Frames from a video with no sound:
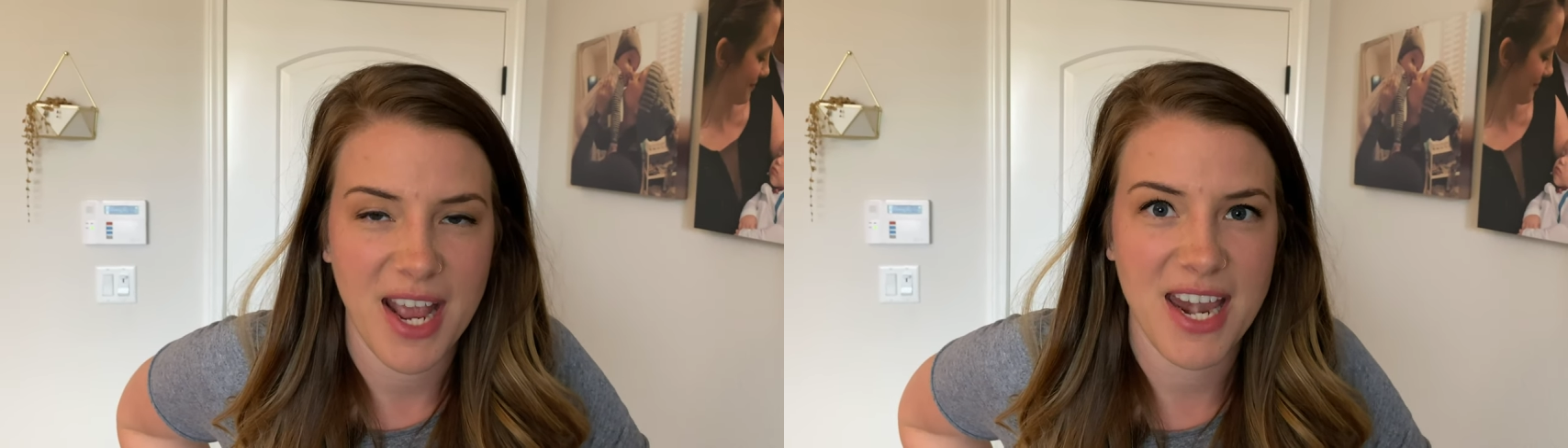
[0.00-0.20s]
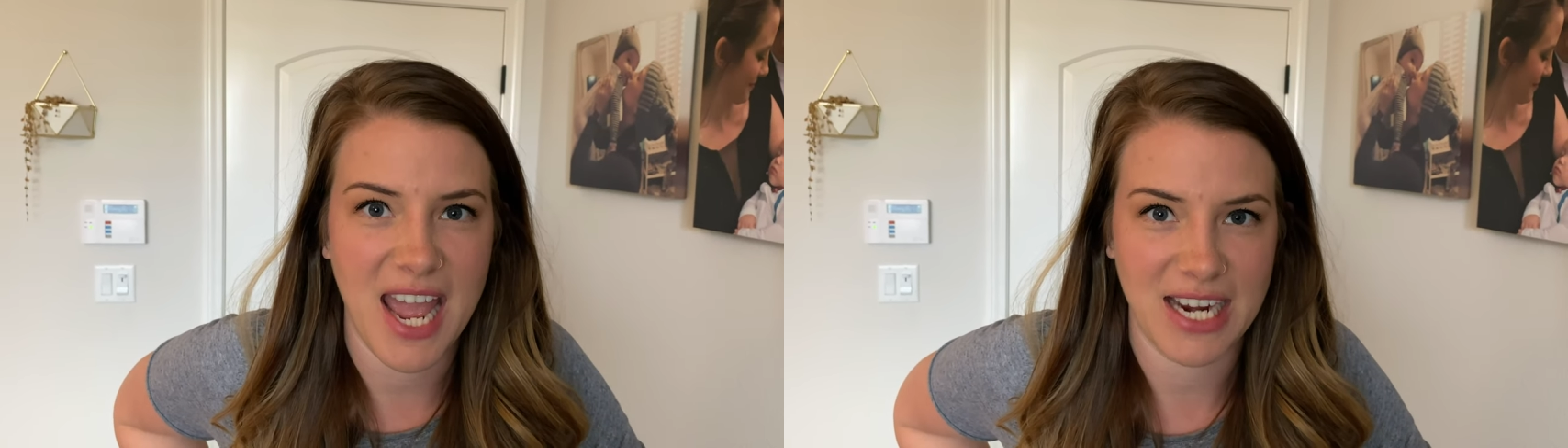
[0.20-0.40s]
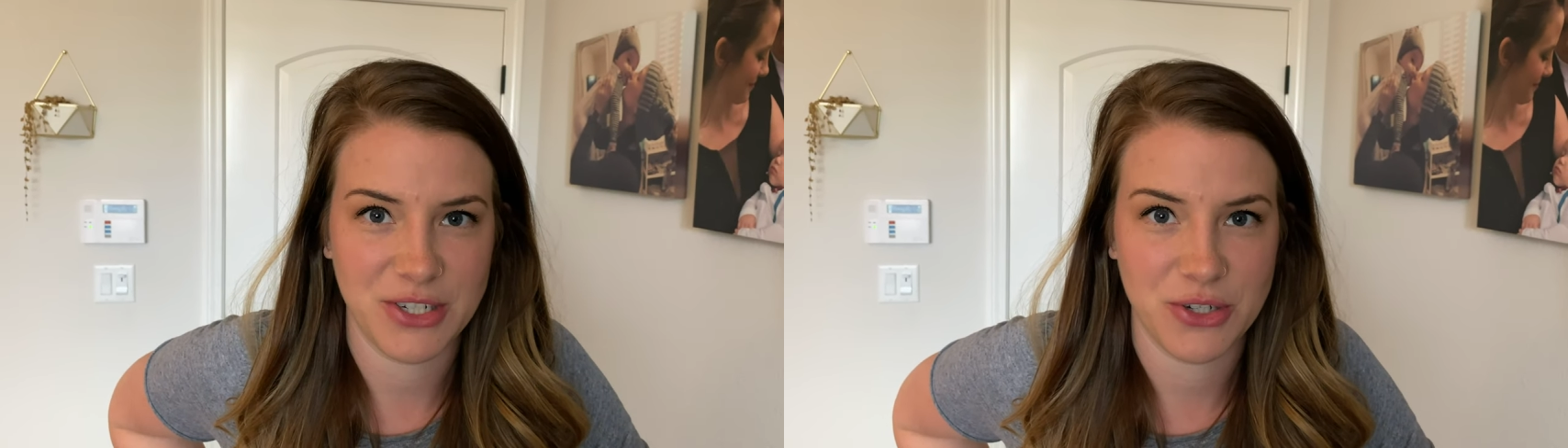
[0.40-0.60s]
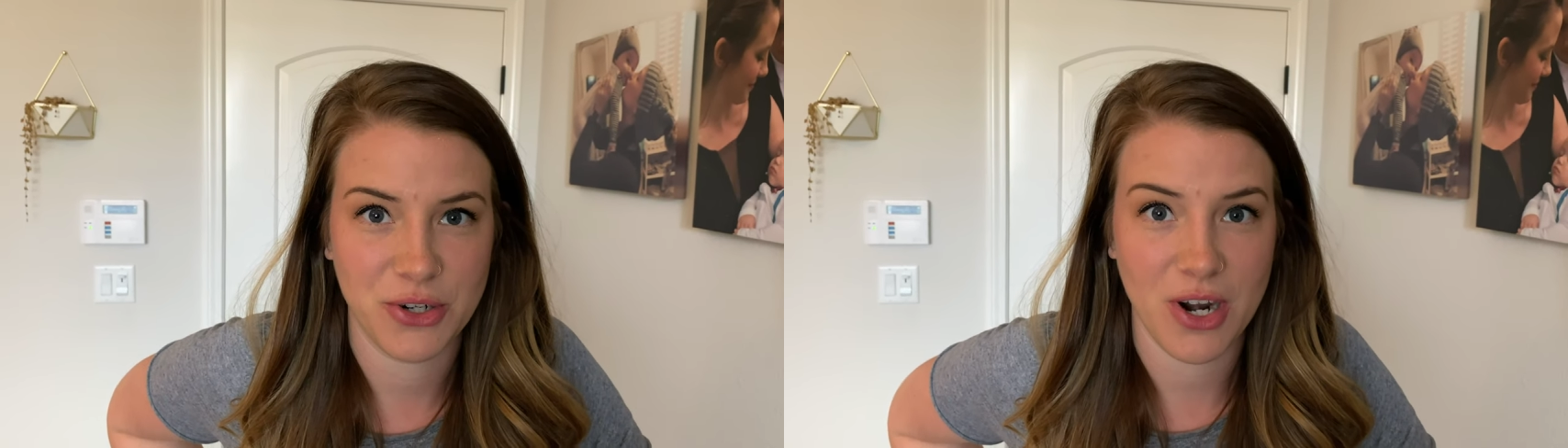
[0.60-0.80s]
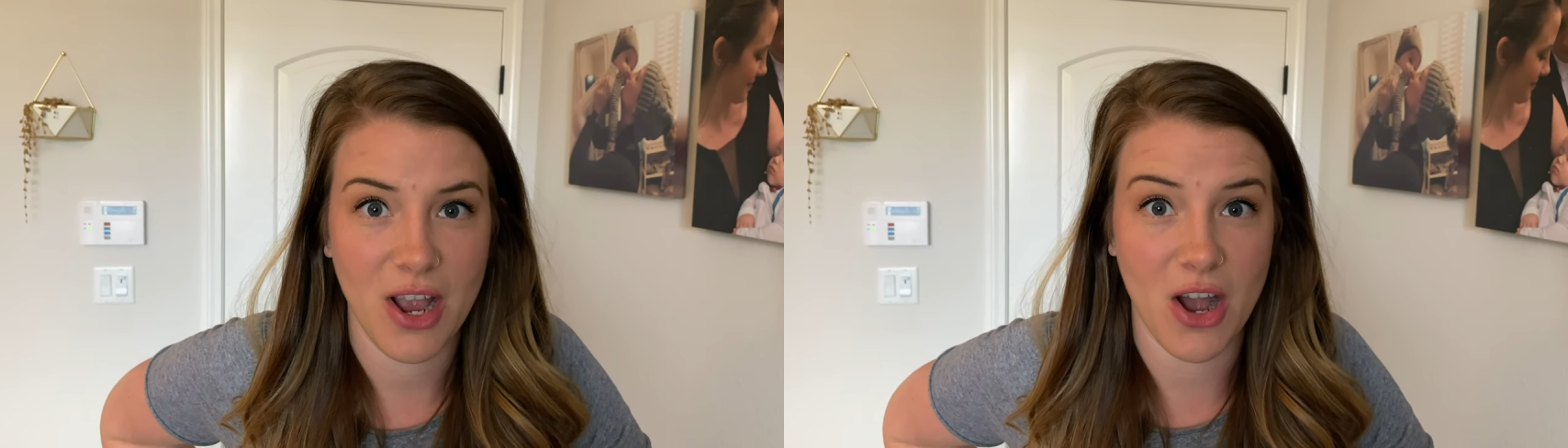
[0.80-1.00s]
an
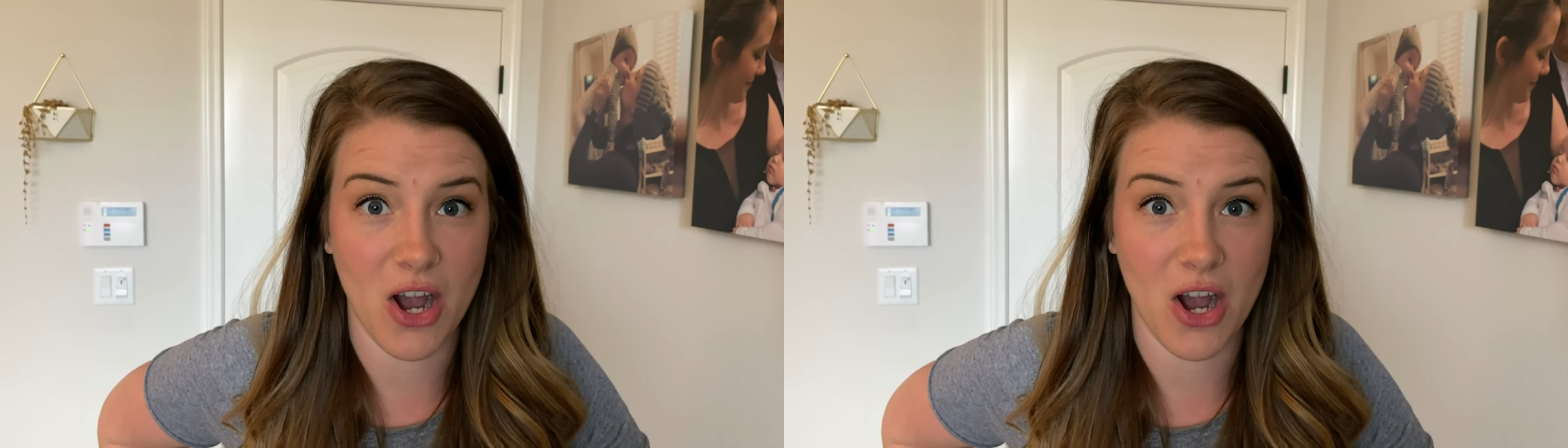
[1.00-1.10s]
extra